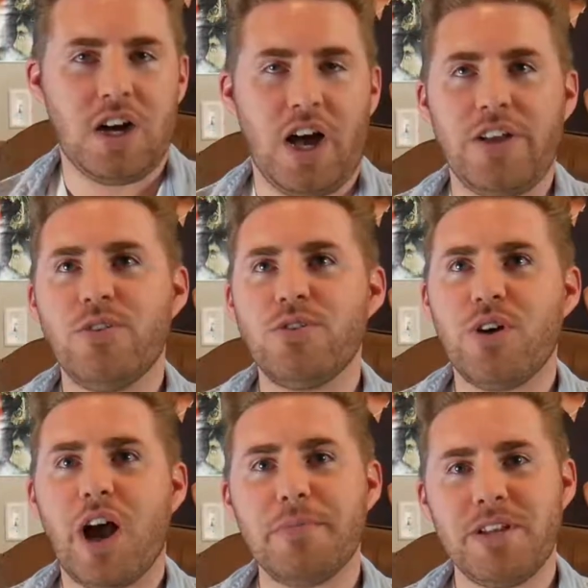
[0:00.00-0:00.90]
I don't know
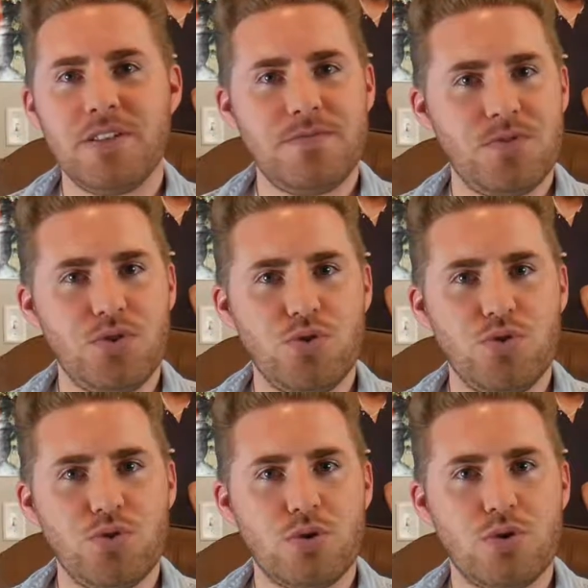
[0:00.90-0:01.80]
how many of
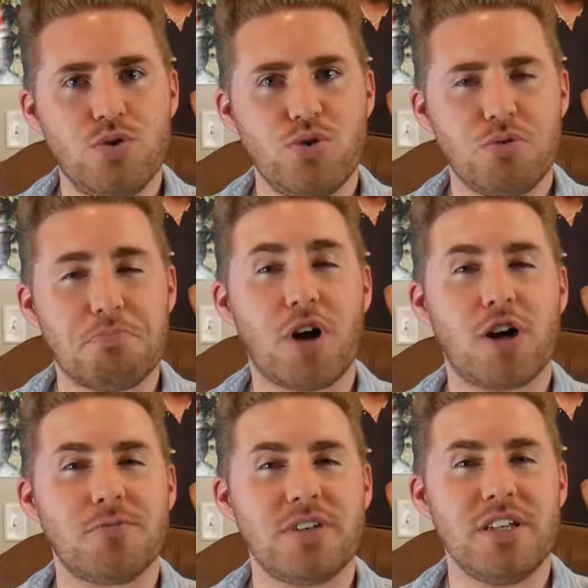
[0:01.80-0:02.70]
you who
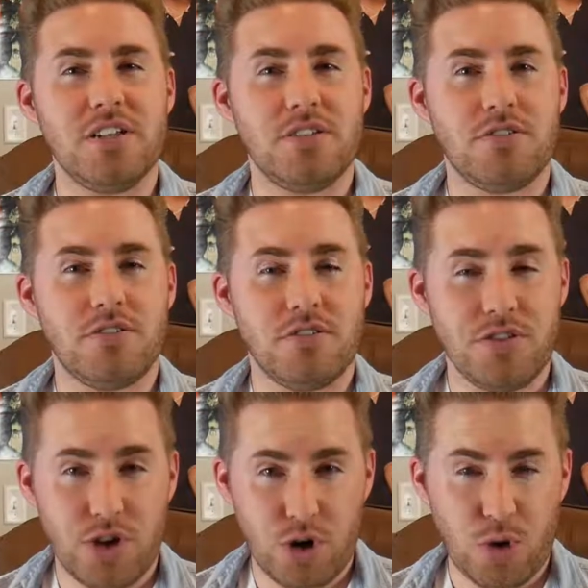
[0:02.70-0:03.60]
probably
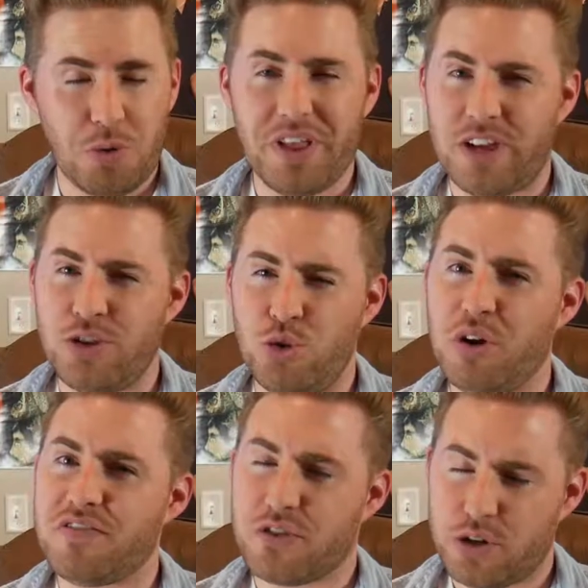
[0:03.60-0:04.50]
know that you
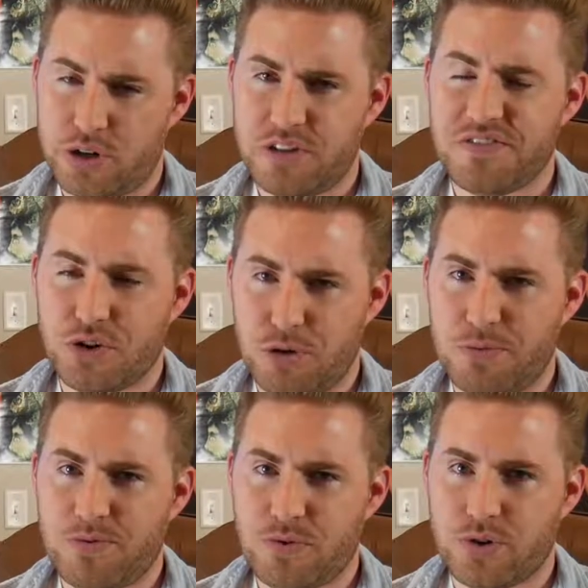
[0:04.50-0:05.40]
have heard of her
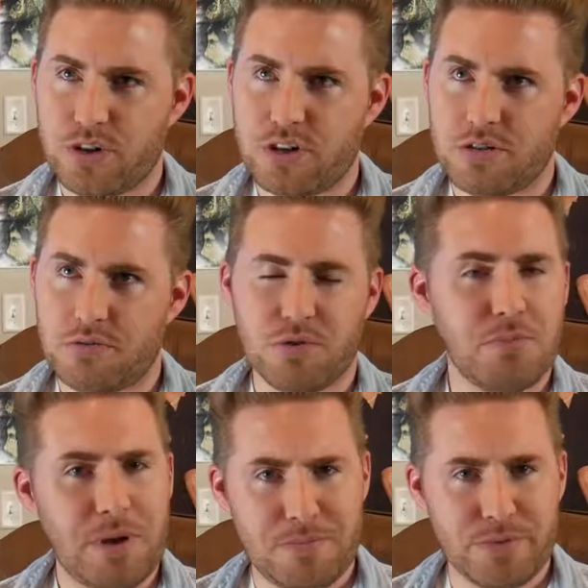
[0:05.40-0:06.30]
before
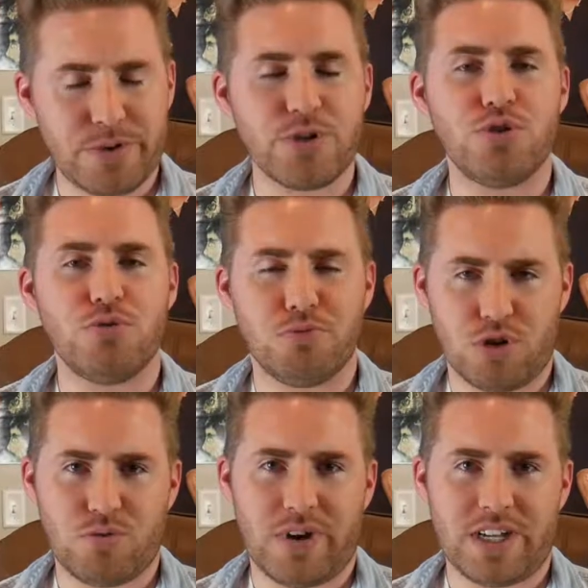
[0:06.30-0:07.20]
remember who
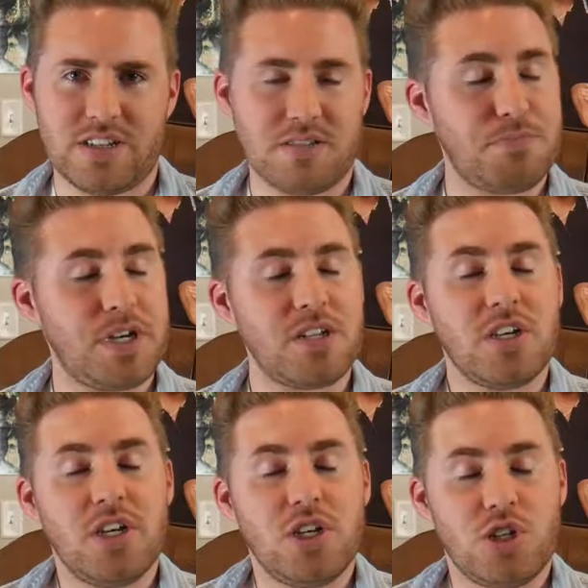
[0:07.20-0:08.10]
Brooke White is, but
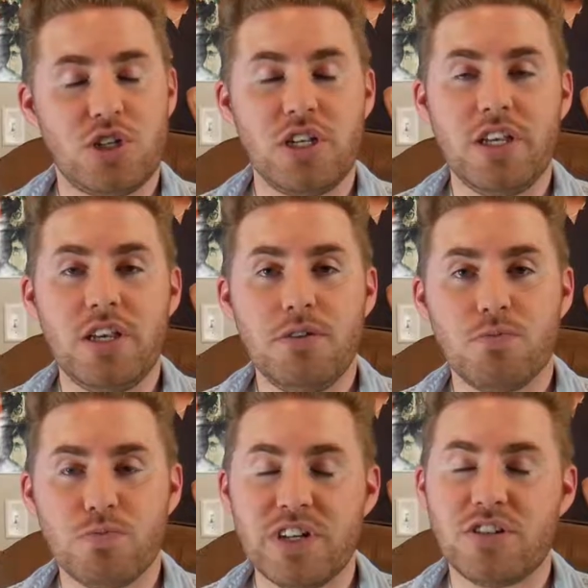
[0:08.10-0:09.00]
she
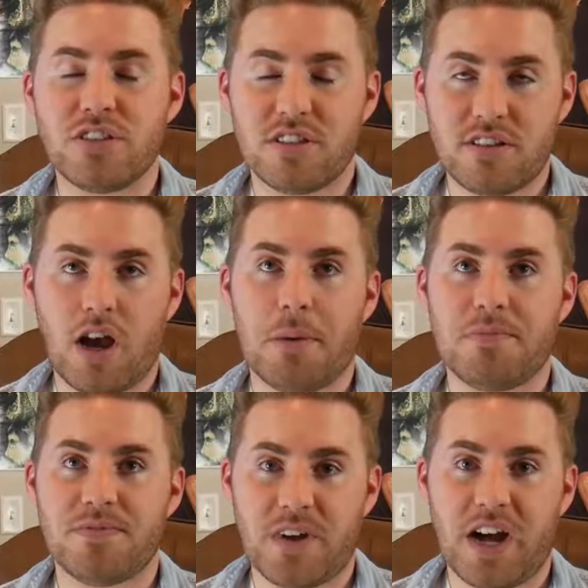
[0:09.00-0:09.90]
reached the top
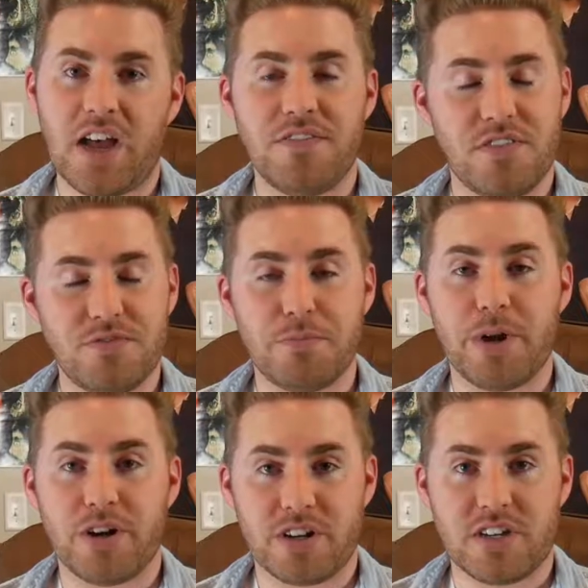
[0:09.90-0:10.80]
5 of
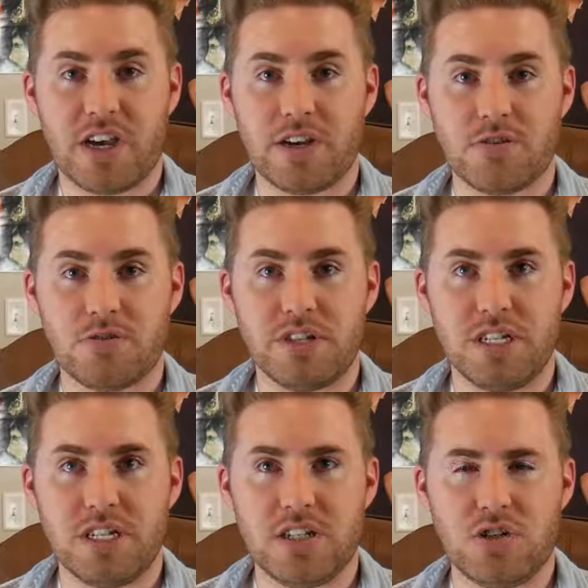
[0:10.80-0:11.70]
American Idol
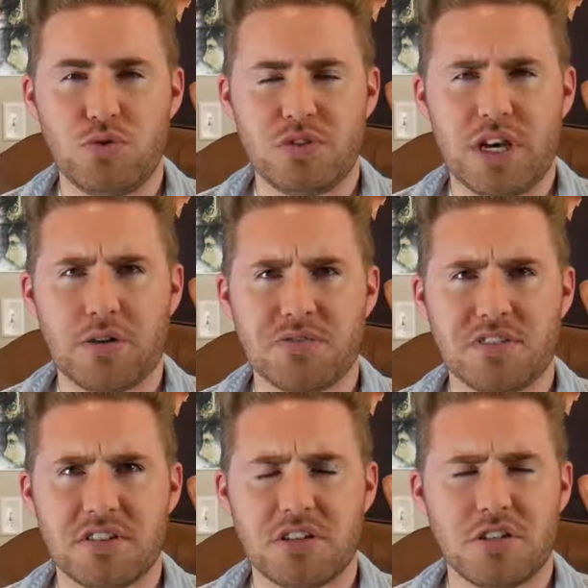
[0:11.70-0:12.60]
in
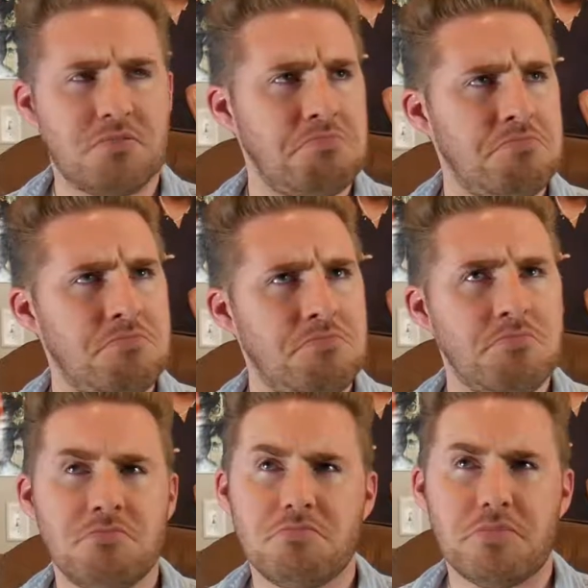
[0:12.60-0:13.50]

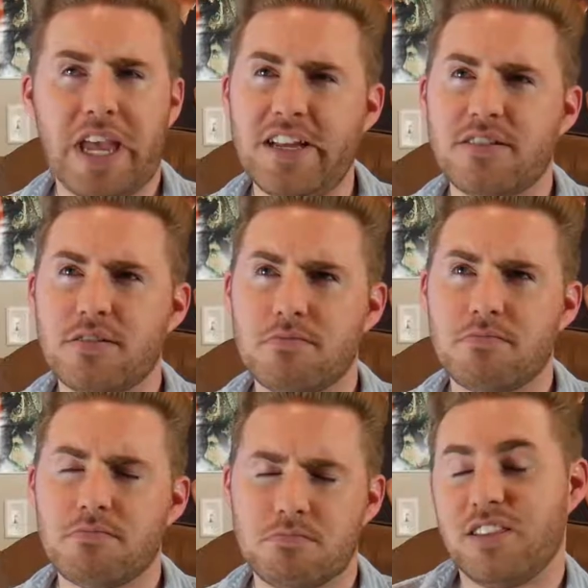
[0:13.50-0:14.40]
2008.
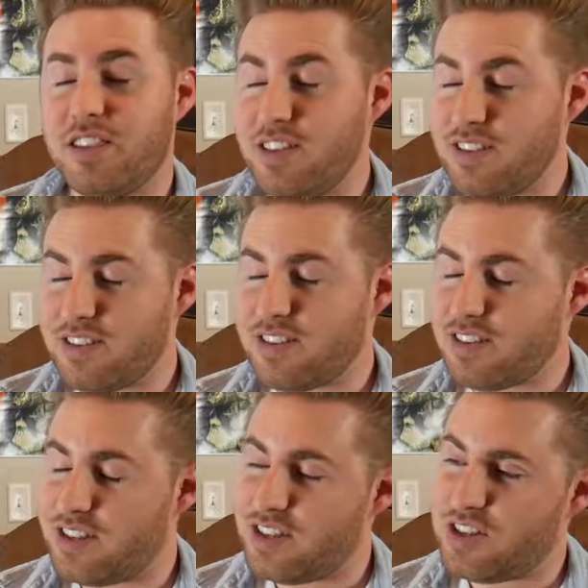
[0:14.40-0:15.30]
This
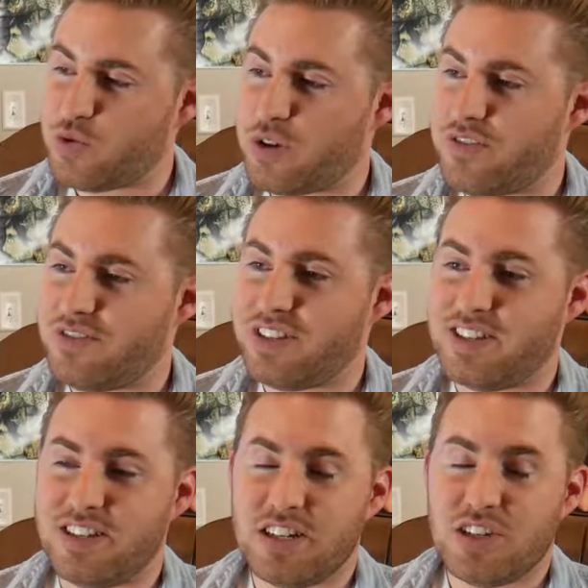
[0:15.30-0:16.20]
is one of
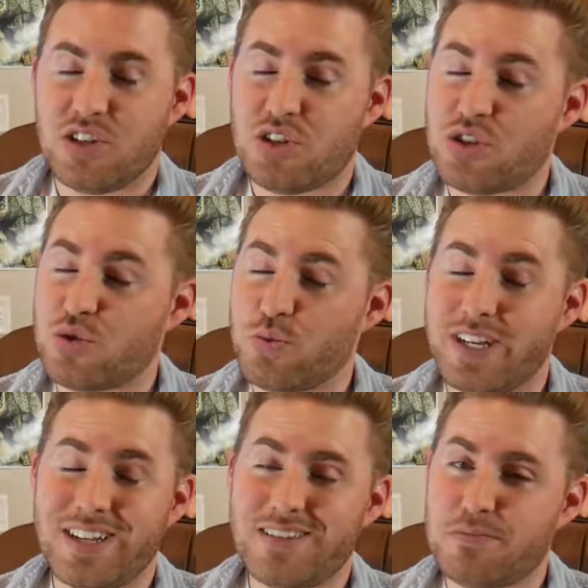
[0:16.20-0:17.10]
the
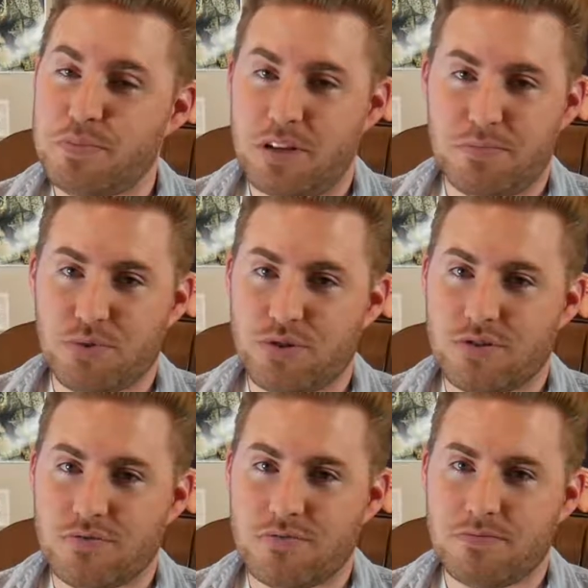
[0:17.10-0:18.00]
sweetest people
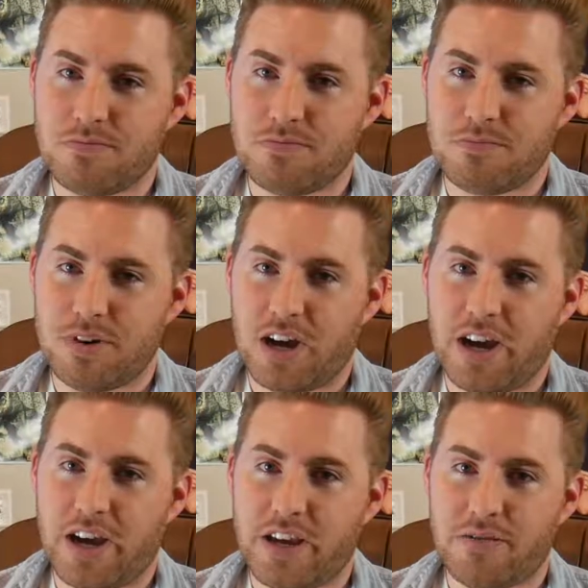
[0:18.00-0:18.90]

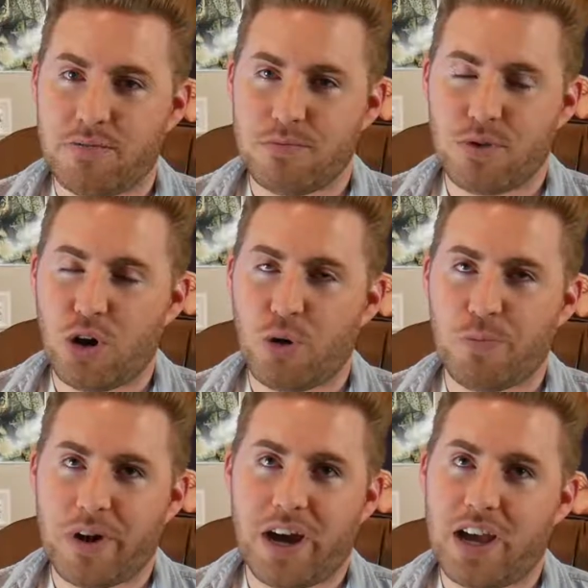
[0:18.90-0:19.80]
I
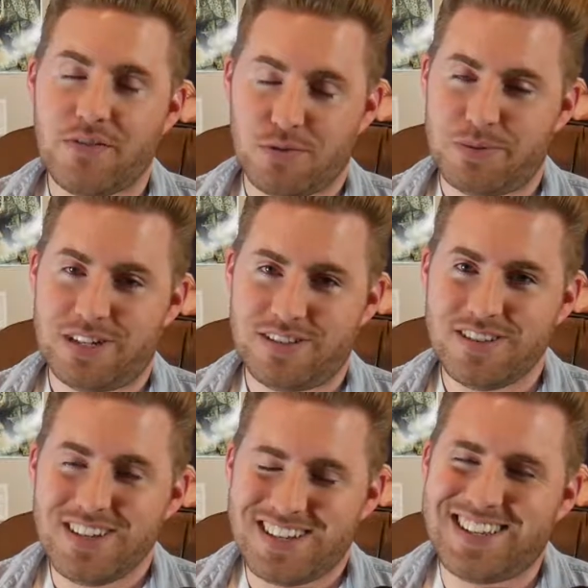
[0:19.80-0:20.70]
hope I ever meet.
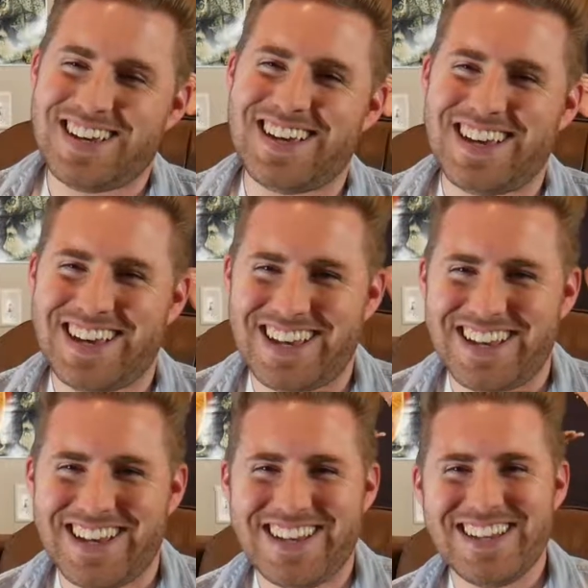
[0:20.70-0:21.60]

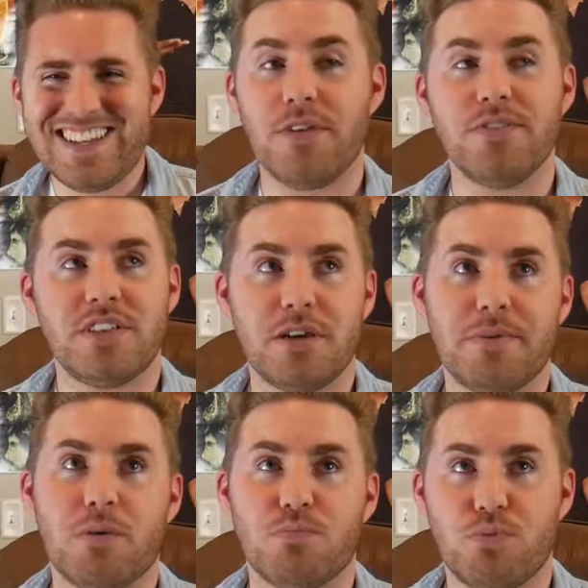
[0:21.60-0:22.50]
Everything
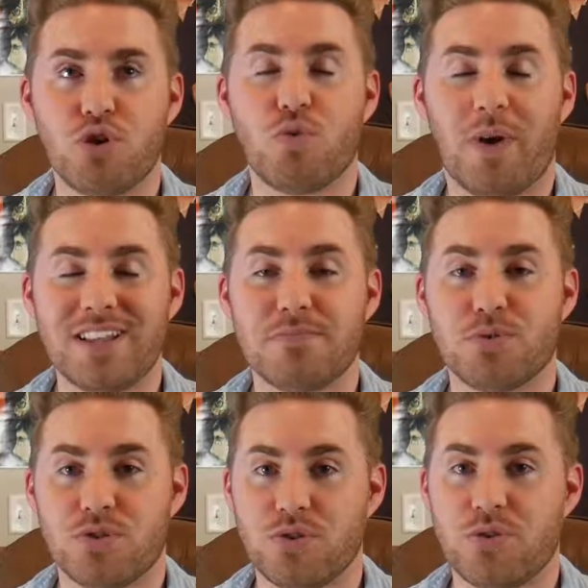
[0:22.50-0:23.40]
about Brooke White's
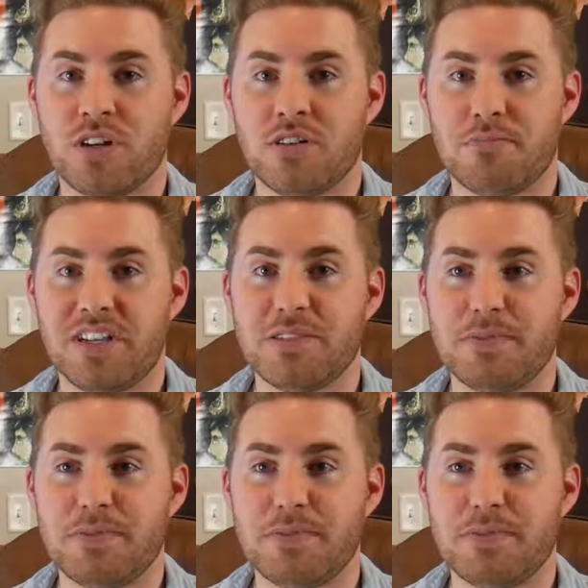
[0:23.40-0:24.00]
persona makes